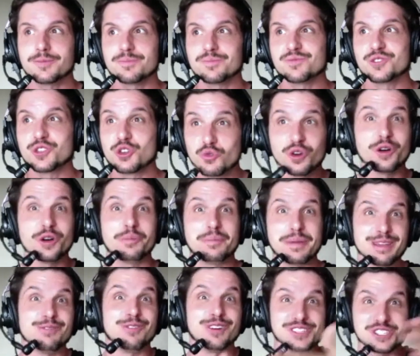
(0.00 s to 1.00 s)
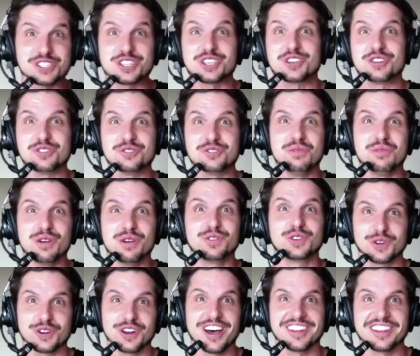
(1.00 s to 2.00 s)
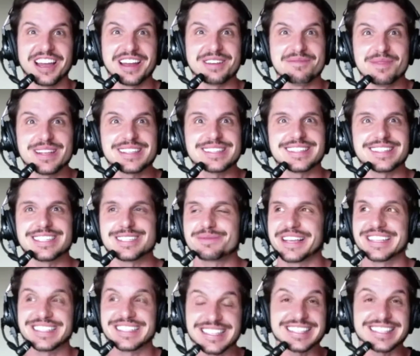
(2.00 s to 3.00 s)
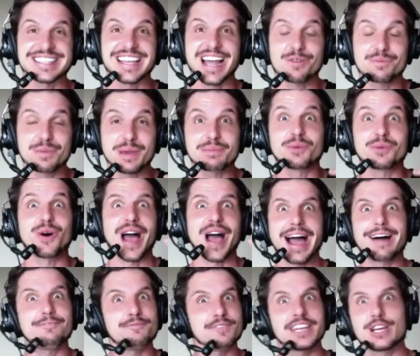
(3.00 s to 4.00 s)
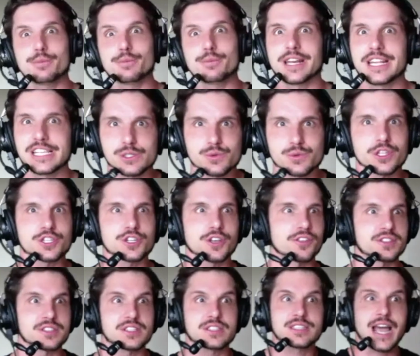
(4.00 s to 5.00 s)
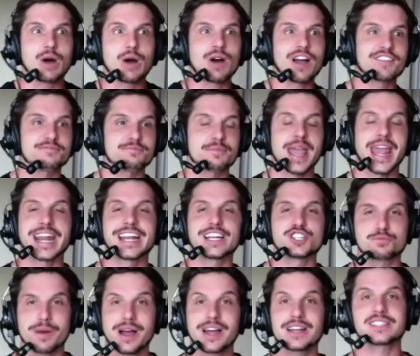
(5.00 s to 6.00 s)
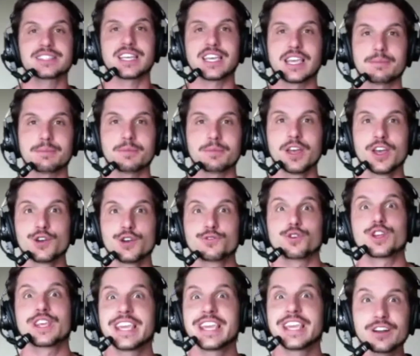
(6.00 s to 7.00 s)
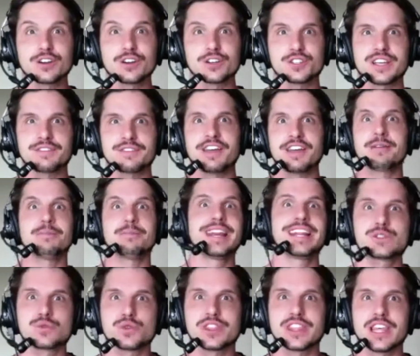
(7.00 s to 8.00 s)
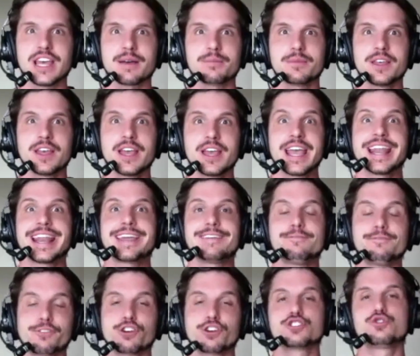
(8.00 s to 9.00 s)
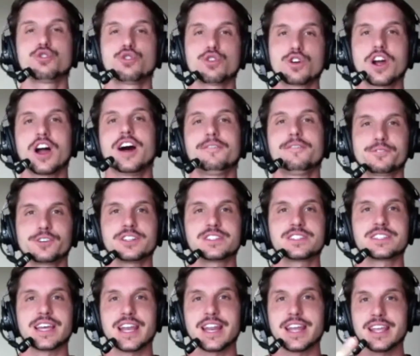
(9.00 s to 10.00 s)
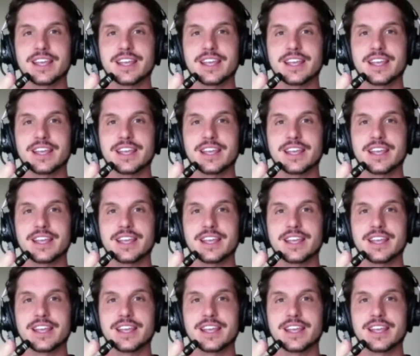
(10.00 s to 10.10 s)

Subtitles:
you will be once you move to an online business, because this is how people have video meetings with each other. This is how I've managed my team for years. I've had meetings with them in a virtual conference setting